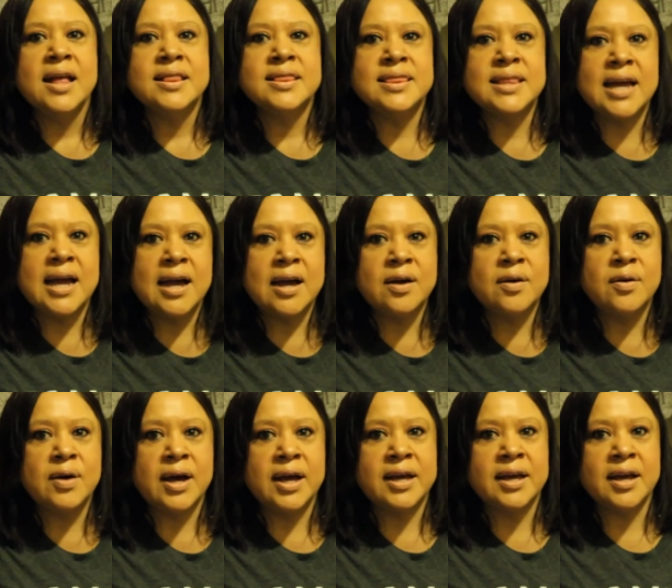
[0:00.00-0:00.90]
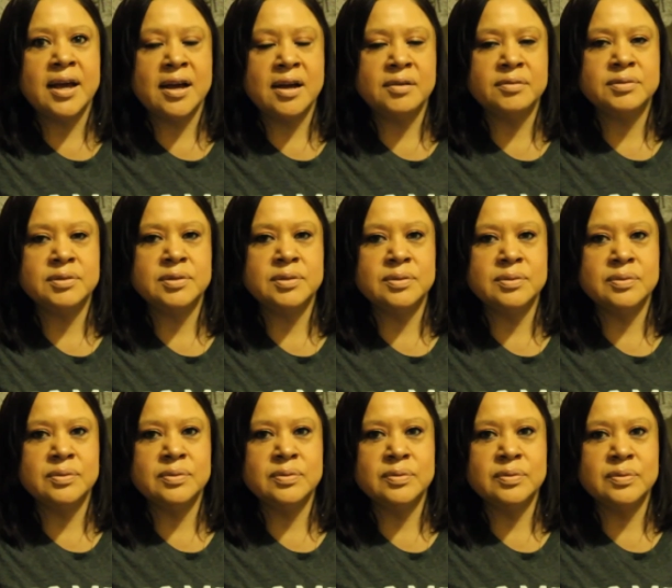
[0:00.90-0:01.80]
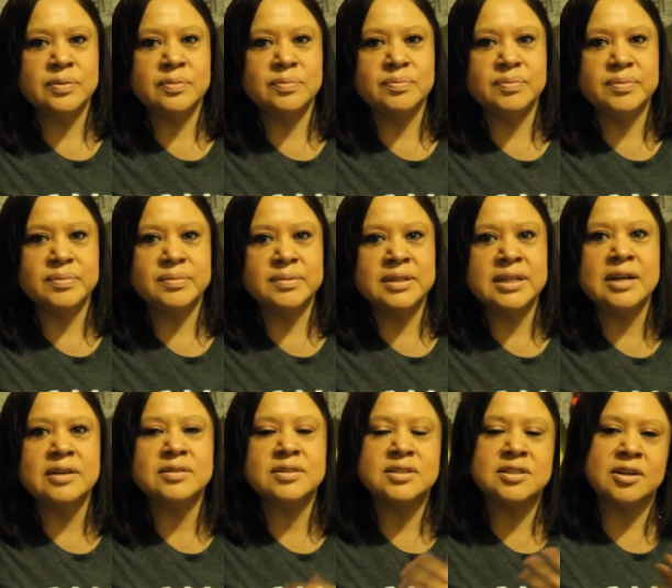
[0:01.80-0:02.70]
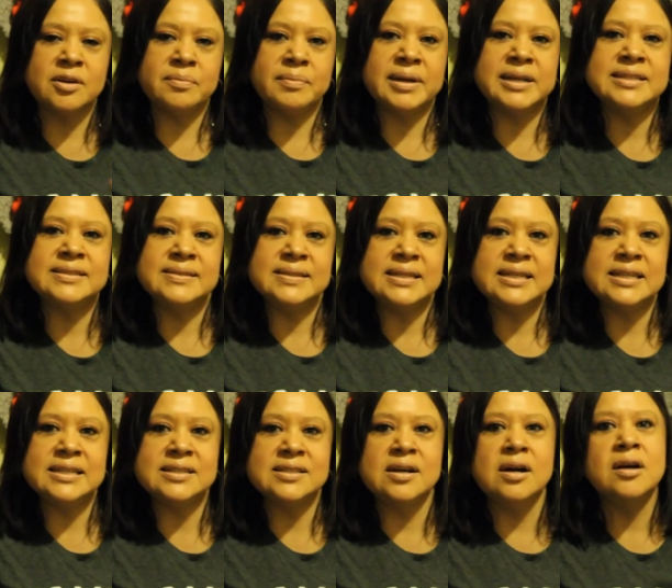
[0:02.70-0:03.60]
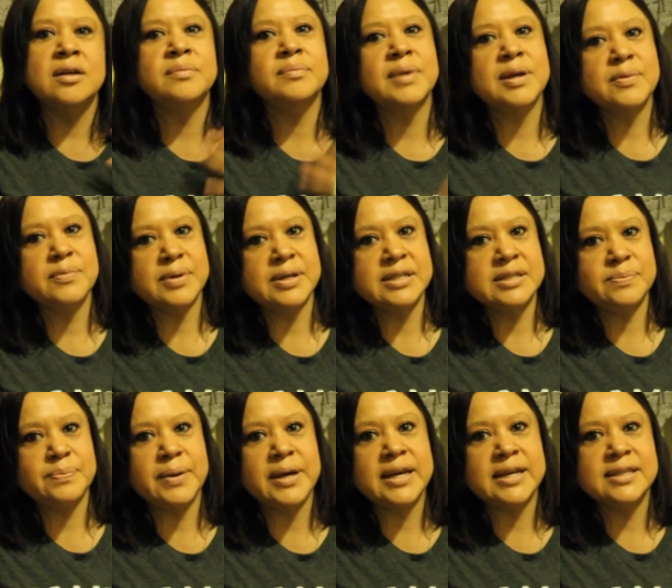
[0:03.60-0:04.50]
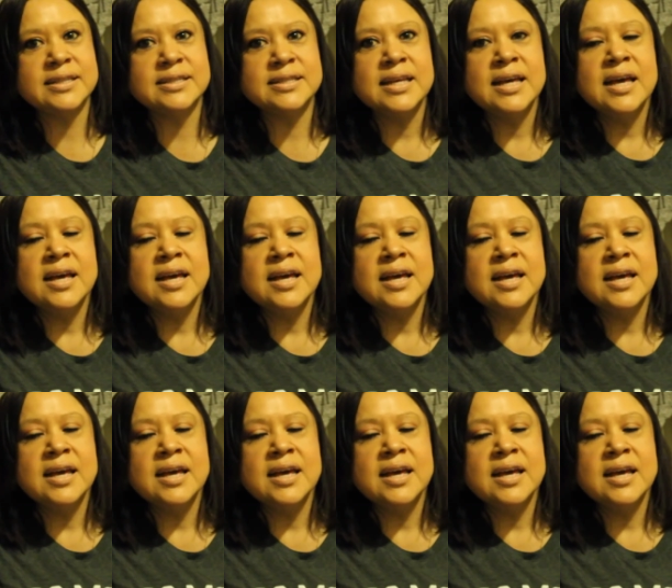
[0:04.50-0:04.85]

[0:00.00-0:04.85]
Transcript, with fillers: now I have to now start my seeds on my raised beds